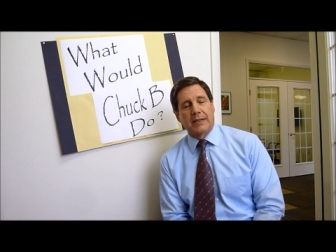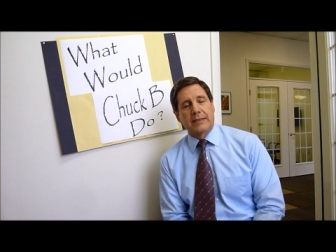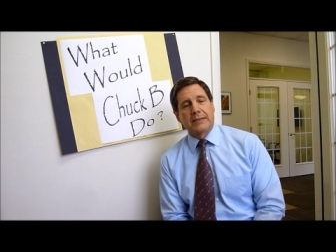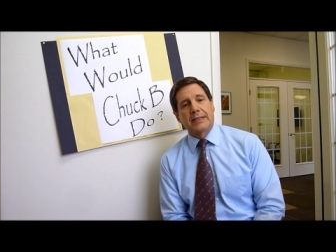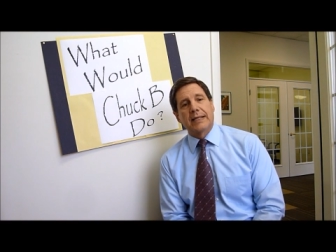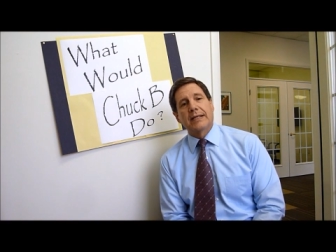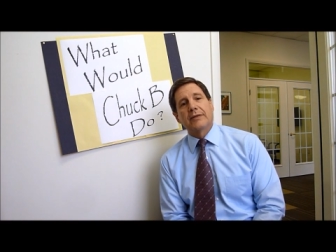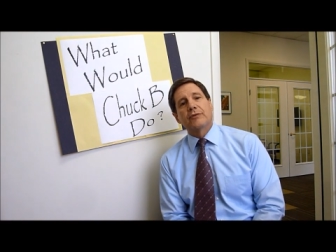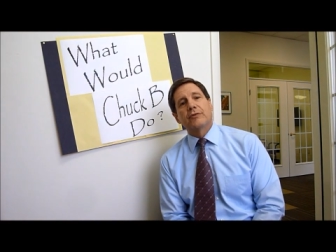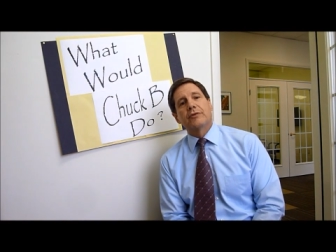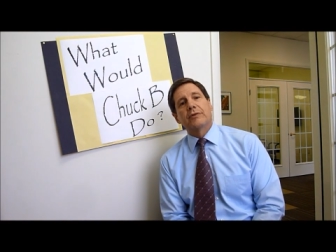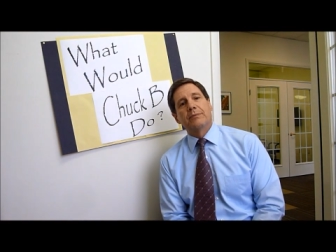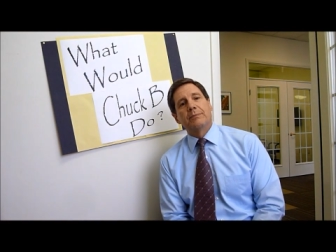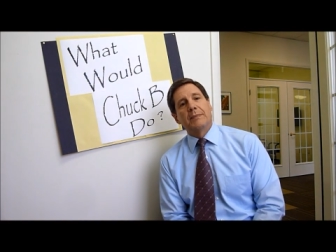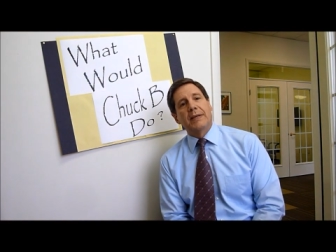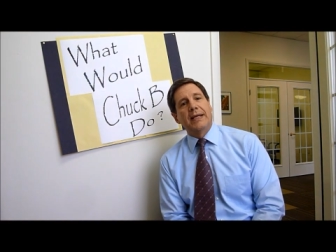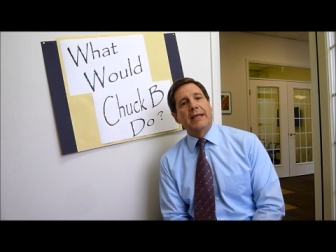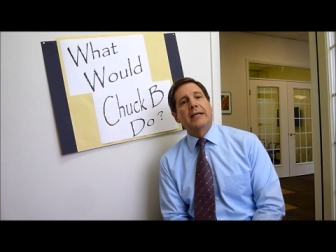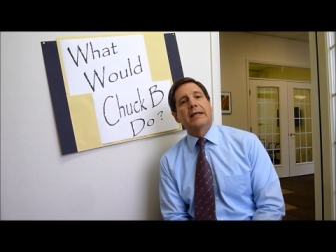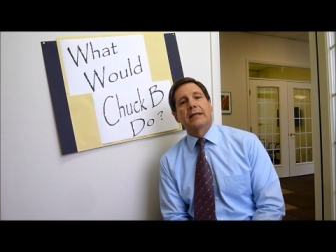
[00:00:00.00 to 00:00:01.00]
tends to
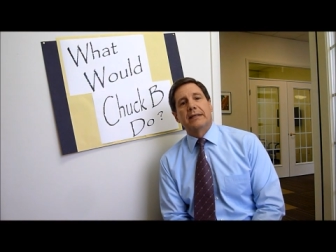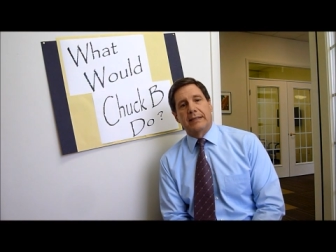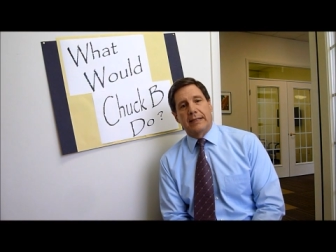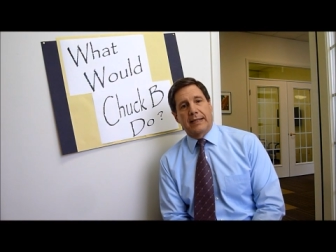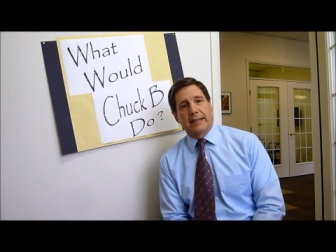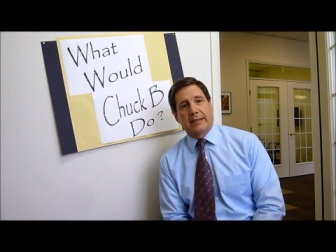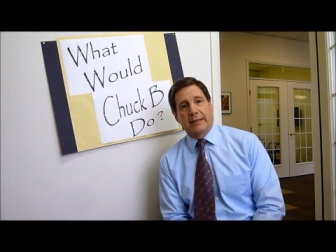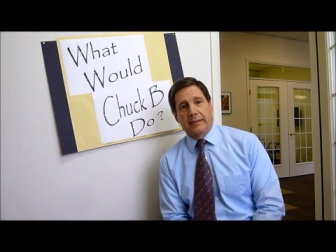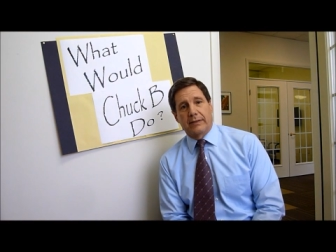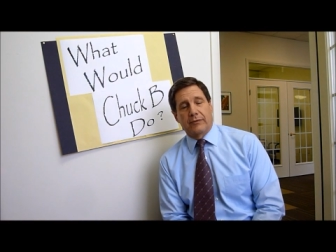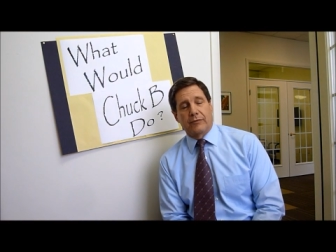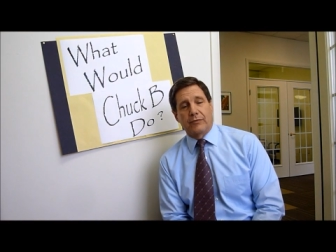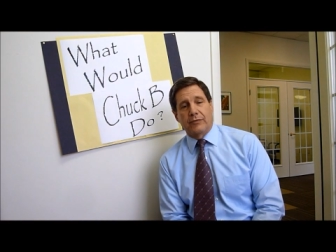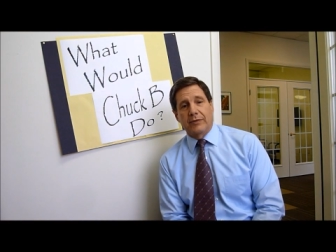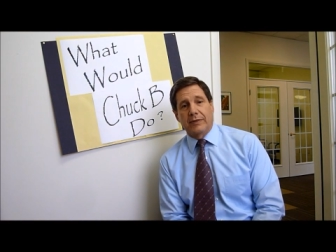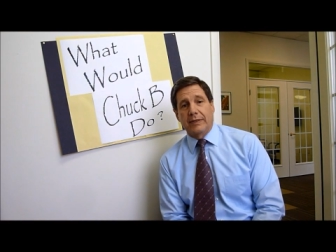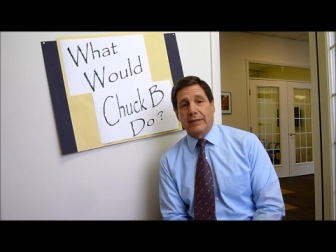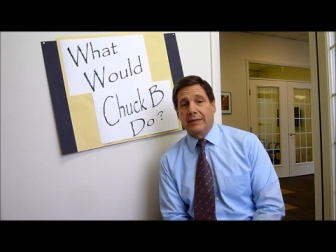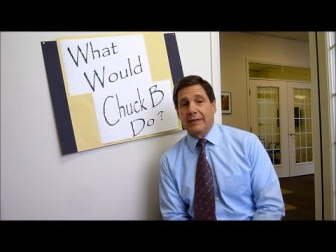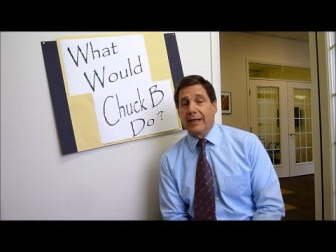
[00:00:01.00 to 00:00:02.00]
make it negative,
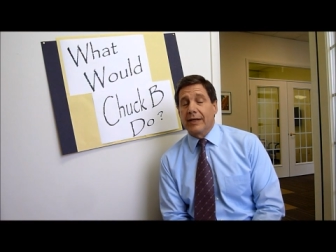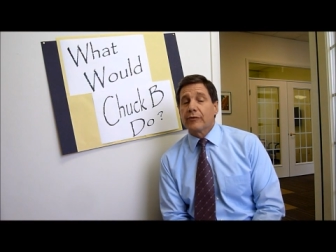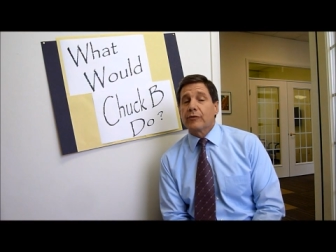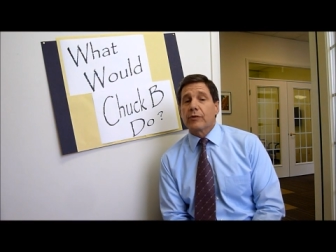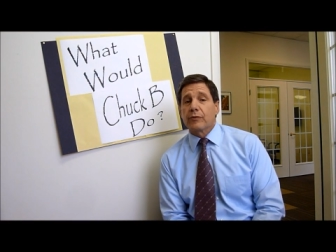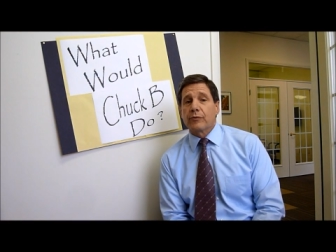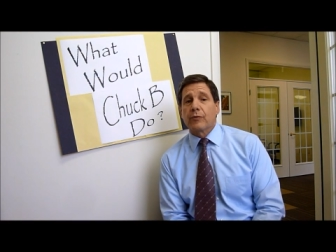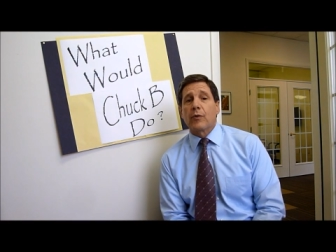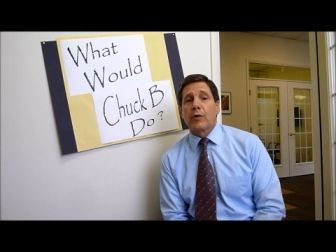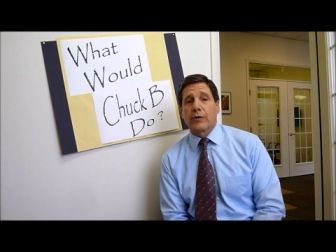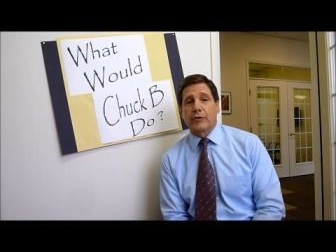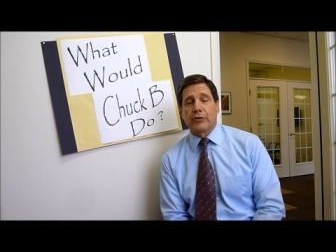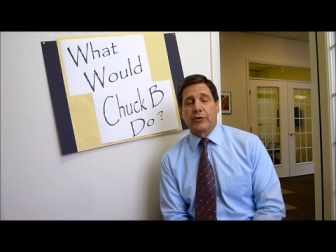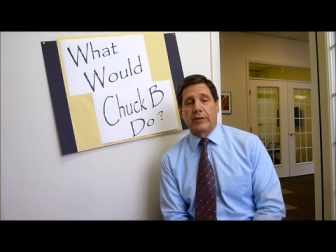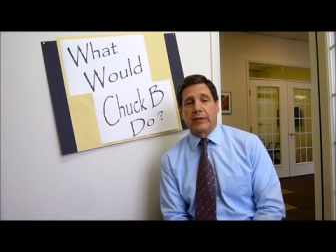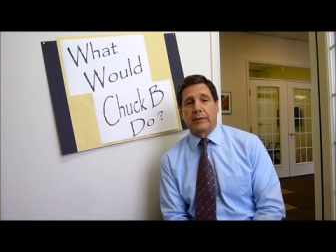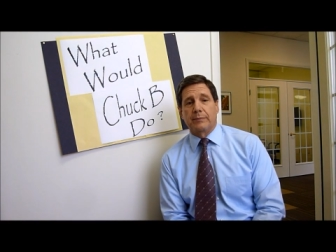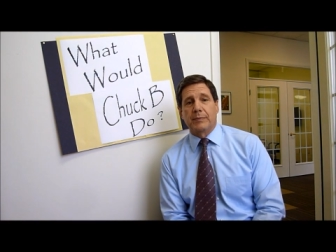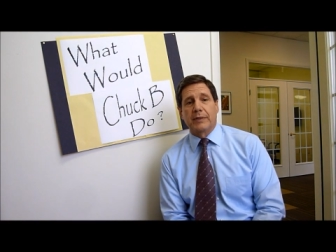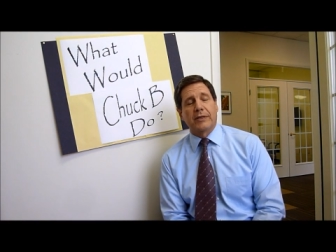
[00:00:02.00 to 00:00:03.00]
and that's
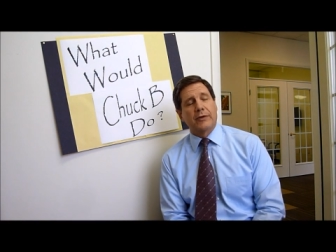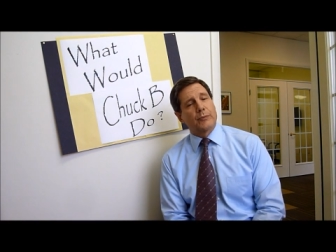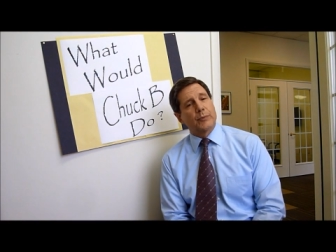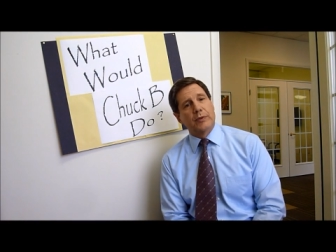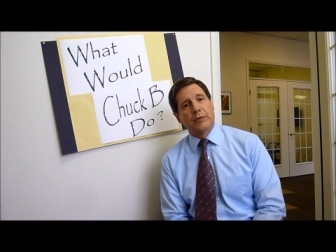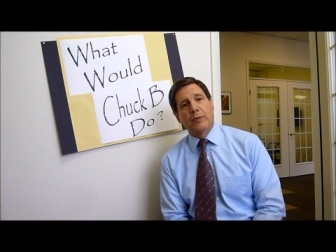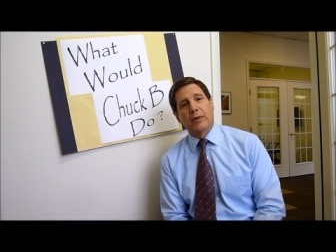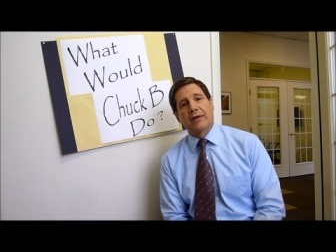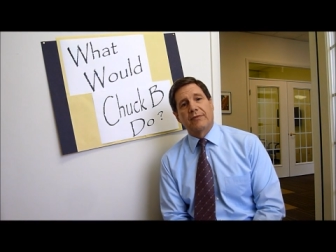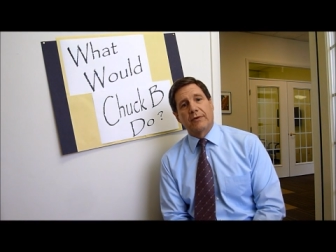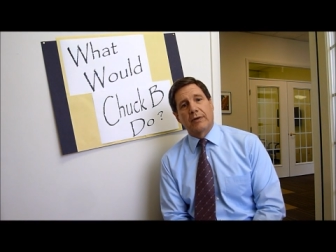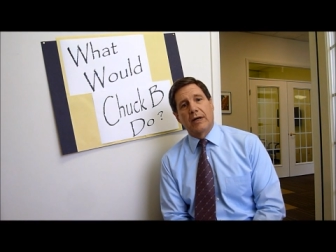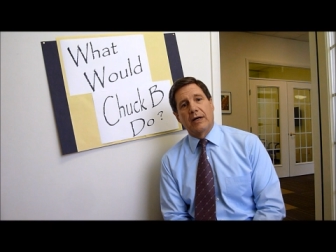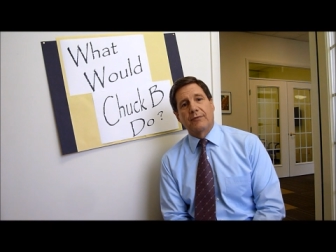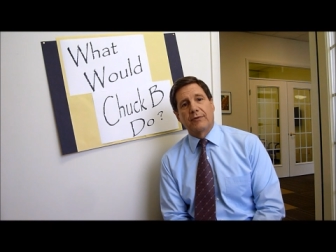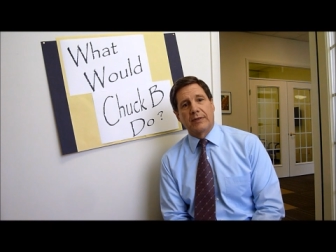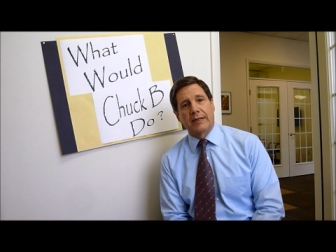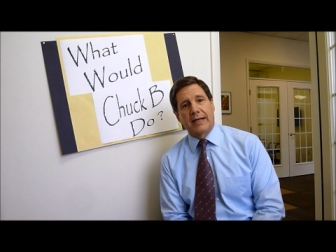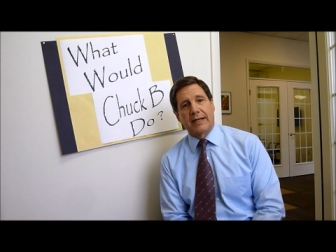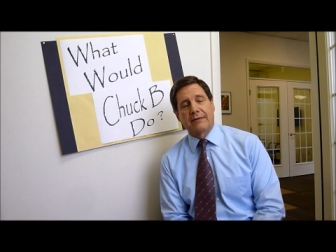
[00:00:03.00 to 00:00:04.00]
unfortunate because we do have an
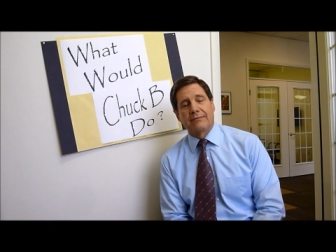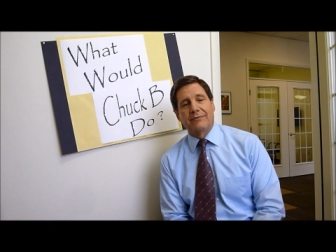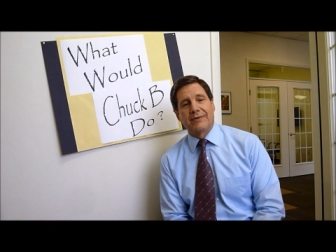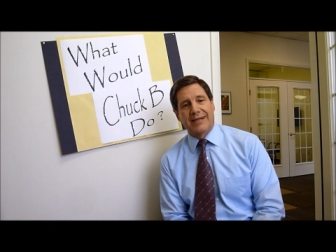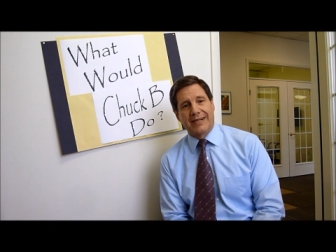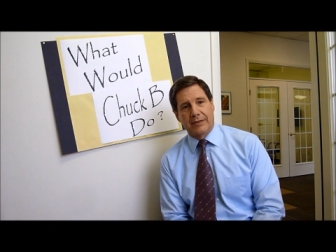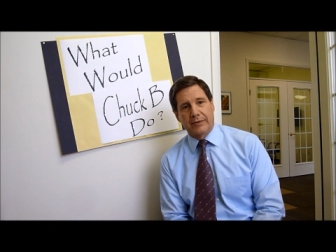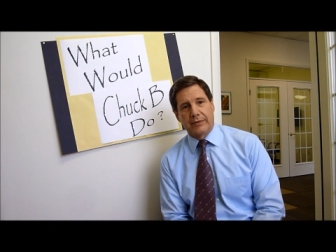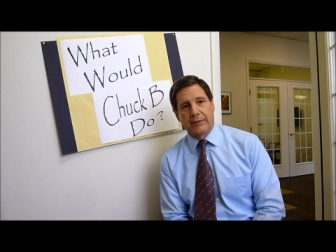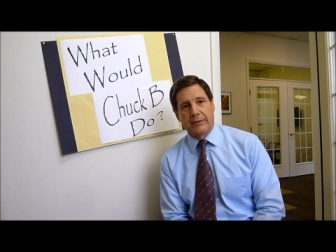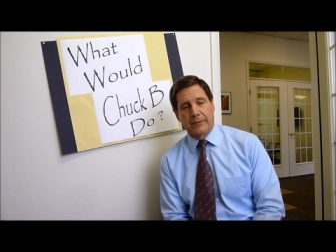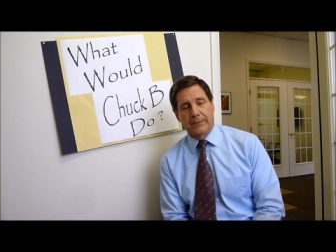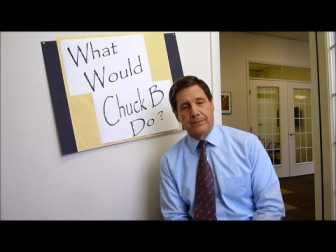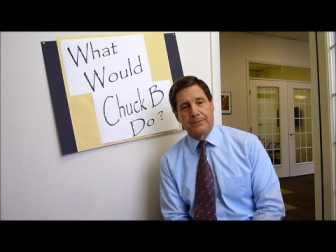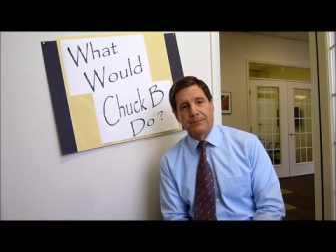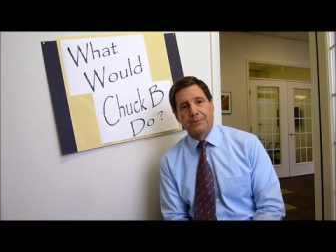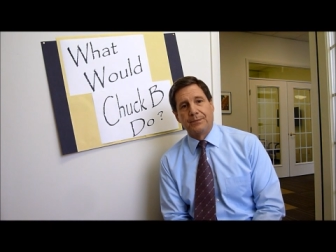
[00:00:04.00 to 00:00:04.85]
awful lot of value.